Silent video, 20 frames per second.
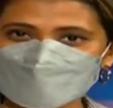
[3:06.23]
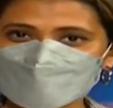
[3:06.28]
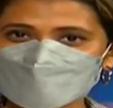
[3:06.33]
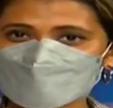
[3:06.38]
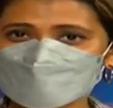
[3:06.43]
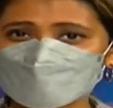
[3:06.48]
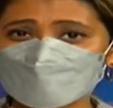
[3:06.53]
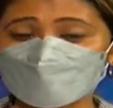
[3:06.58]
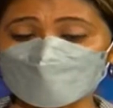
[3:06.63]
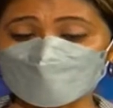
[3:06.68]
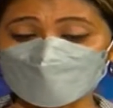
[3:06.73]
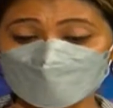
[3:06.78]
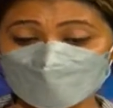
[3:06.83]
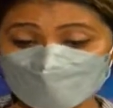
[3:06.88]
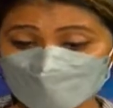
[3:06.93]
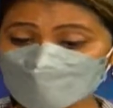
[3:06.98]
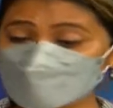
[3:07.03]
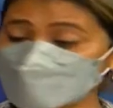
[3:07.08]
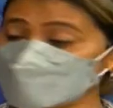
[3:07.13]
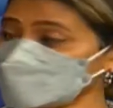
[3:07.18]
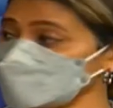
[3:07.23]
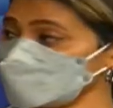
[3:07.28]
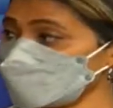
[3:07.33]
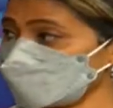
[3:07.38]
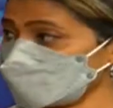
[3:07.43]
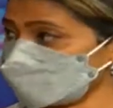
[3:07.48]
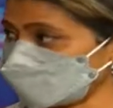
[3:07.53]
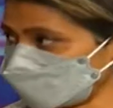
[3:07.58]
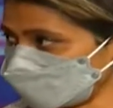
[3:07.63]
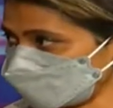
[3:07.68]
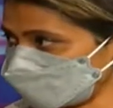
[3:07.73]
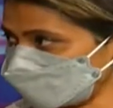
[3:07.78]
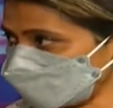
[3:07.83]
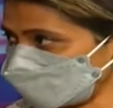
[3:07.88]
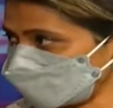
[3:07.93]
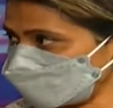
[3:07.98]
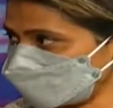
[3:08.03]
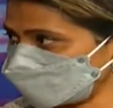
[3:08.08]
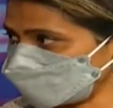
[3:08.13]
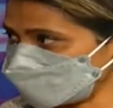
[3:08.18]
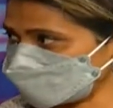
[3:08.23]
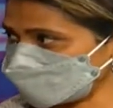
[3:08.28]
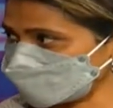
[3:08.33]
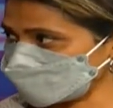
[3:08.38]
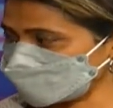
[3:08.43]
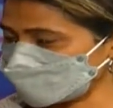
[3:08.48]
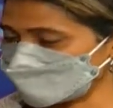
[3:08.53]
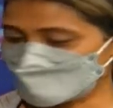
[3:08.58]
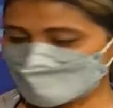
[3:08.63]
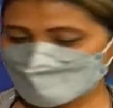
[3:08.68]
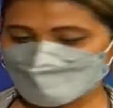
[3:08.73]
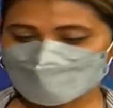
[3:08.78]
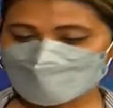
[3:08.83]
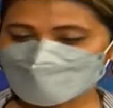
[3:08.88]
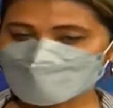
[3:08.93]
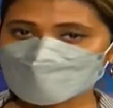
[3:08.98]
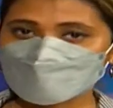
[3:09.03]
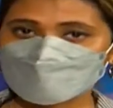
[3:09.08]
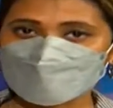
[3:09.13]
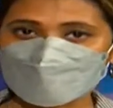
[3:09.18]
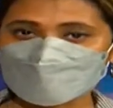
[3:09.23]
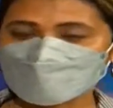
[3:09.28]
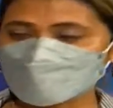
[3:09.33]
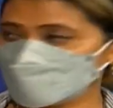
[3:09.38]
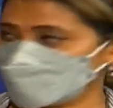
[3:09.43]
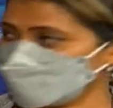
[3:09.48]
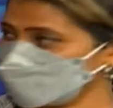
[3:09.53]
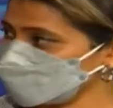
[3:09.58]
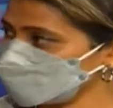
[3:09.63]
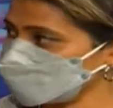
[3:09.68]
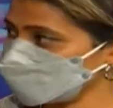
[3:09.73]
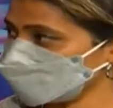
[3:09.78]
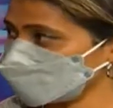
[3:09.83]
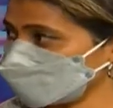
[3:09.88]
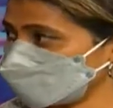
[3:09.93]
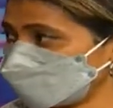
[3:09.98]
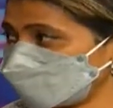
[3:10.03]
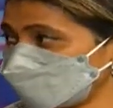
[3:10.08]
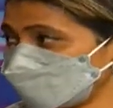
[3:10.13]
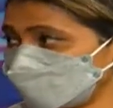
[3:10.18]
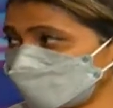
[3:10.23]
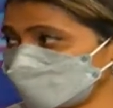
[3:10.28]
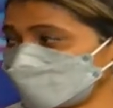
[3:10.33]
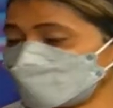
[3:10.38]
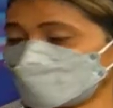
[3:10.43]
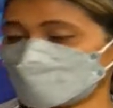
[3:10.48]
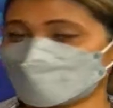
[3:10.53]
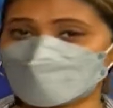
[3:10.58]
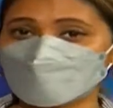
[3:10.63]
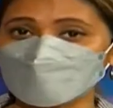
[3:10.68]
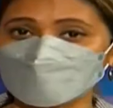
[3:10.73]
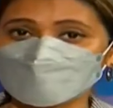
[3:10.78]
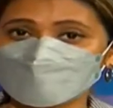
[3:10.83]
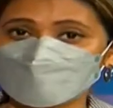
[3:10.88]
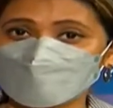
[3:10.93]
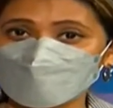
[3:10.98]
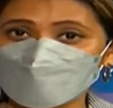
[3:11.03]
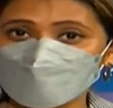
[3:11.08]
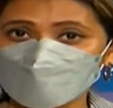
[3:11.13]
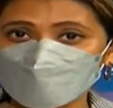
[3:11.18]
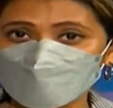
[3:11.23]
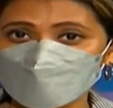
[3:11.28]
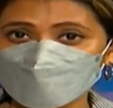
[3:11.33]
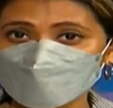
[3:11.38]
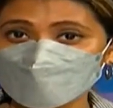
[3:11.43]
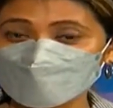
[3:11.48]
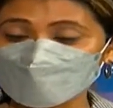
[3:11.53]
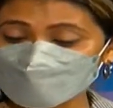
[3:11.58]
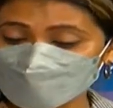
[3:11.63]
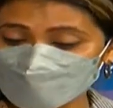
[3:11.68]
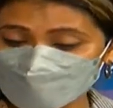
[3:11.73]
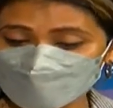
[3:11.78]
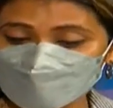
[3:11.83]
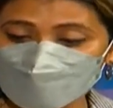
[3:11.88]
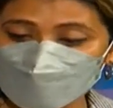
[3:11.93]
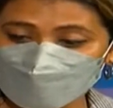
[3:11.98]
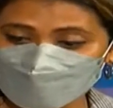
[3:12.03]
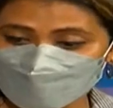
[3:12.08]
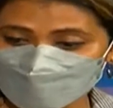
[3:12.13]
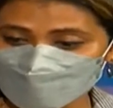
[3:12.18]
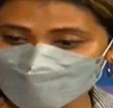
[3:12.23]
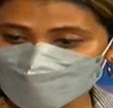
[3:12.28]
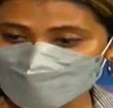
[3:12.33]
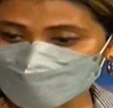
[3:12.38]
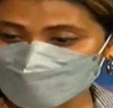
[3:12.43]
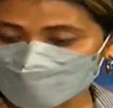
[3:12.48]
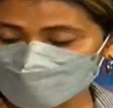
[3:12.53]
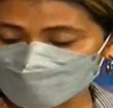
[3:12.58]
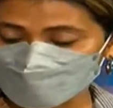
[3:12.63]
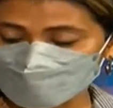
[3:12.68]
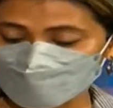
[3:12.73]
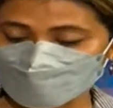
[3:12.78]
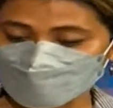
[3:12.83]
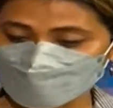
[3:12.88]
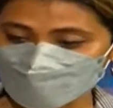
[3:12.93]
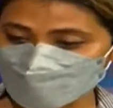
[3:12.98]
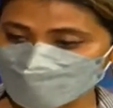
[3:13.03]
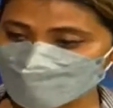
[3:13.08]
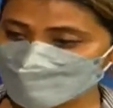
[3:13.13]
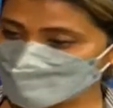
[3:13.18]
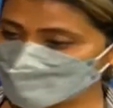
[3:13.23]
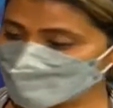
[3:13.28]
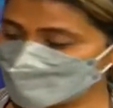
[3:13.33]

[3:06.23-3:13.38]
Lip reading: So the main topic these days is the pandemic and about how this pandemic has affected